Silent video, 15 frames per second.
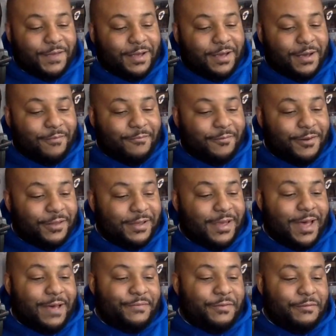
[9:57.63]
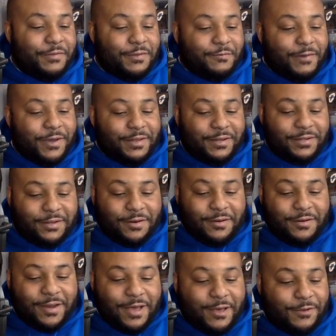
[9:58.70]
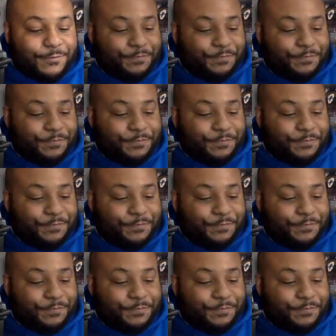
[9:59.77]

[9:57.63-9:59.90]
I'm really happy with the way this turned out.